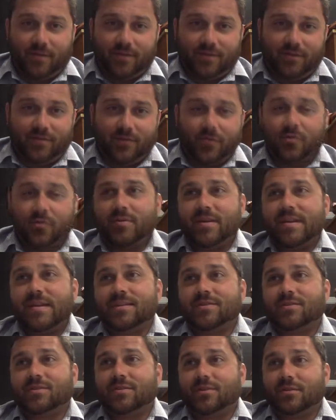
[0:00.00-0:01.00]
further
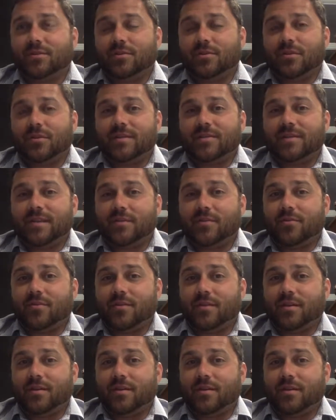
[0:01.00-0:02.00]
east, you're looking at center
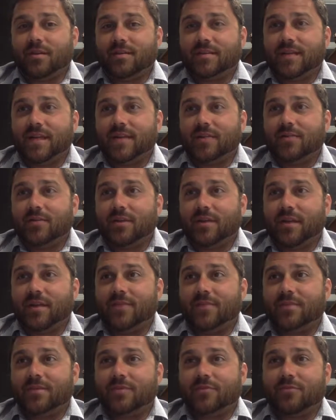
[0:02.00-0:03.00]
of the state,
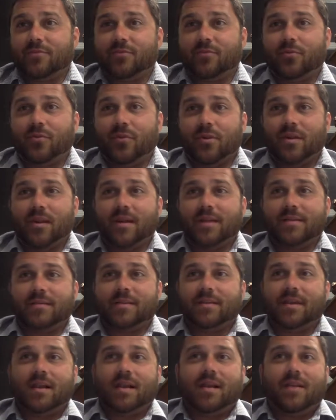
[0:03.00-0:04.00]
looking at the Central Florida
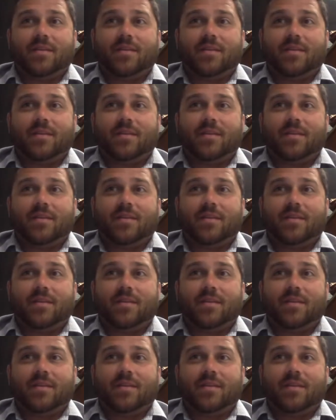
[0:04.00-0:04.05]
Knights.